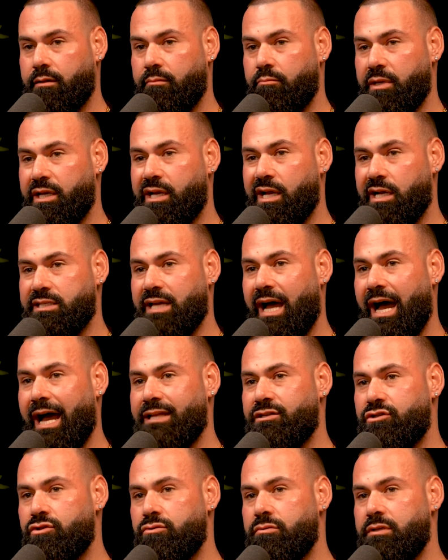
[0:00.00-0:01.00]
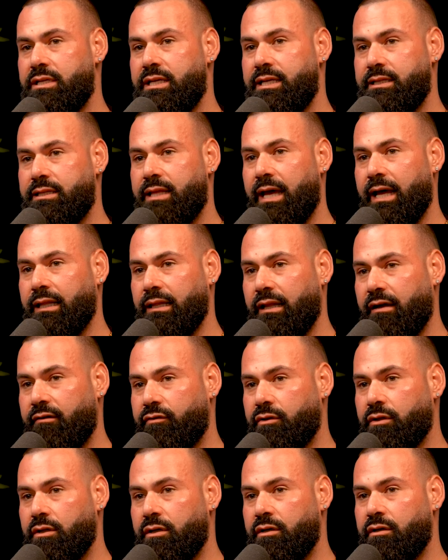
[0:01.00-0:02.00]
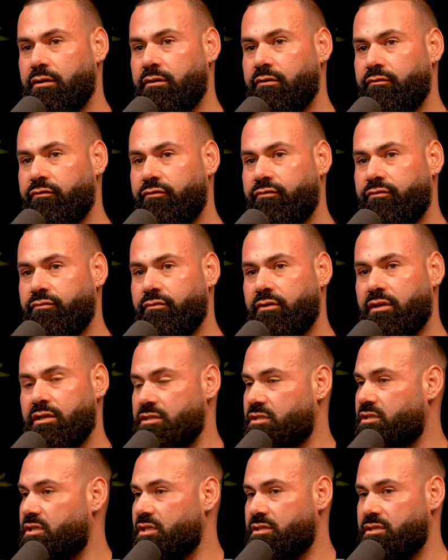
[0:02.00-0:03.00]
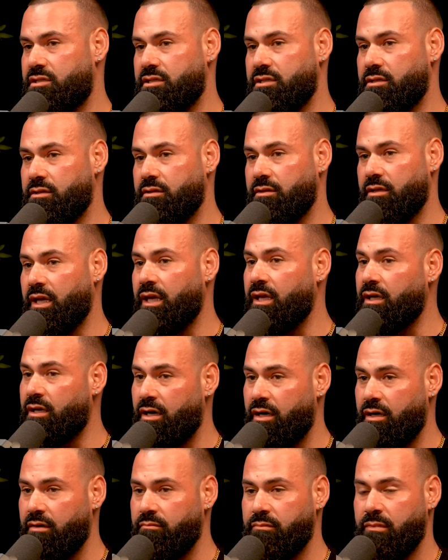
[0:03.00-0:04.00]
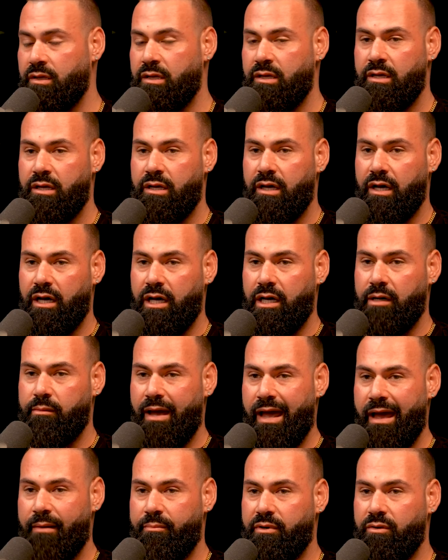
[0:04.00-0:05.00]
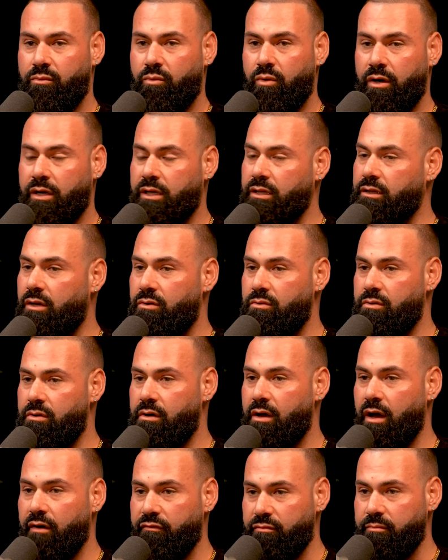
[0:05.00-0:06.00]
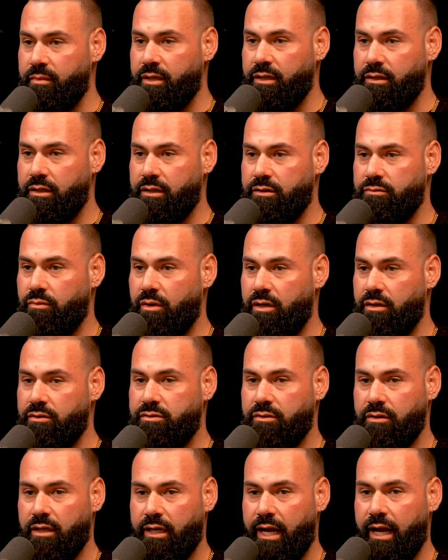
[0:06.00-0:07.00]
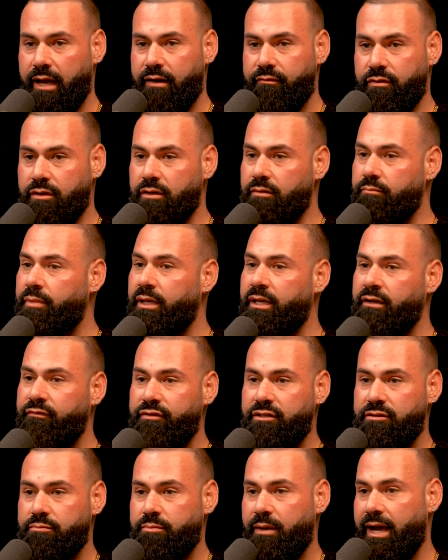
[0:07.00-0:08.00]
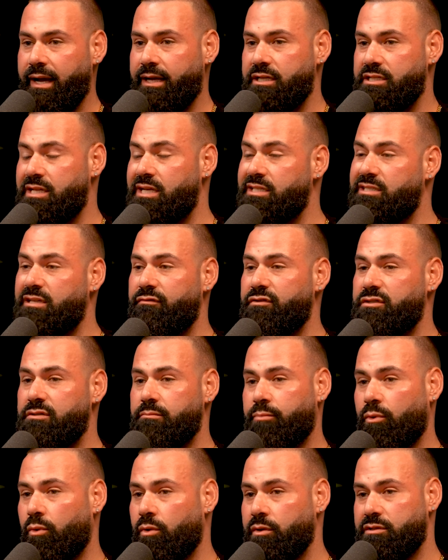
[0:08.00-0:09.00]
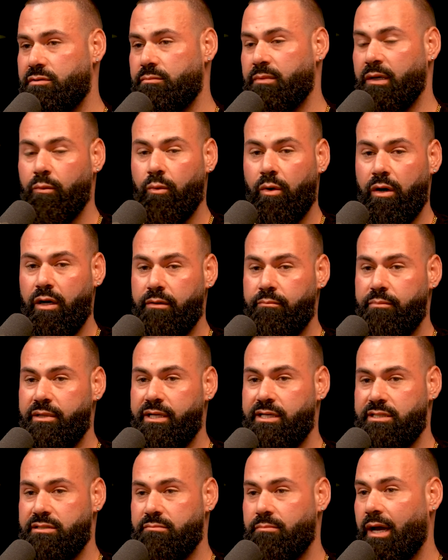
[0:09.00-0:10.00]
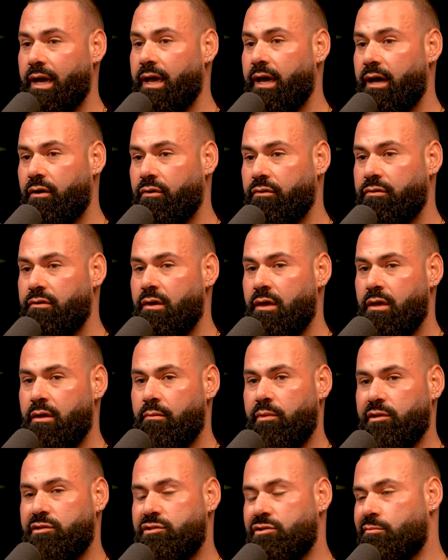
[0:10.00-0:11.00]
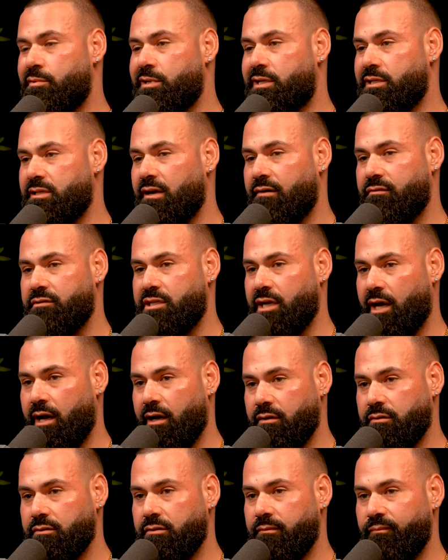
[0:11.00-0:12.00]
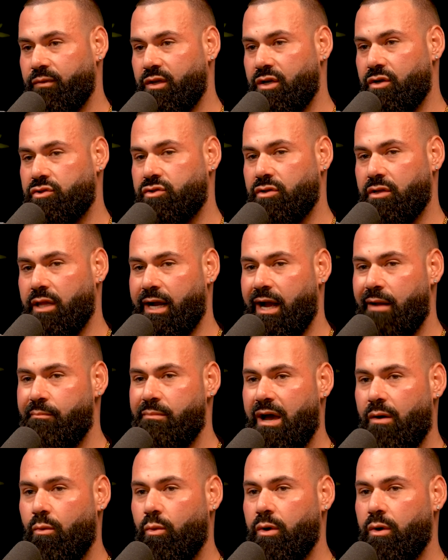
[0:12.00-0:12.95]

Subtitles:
because I do need that level of consistent income. I happen to work in local government as well. So like I have a good benefits package, and that stuff is important to me. One, because of my health, but two, because I have a child, so like I'm not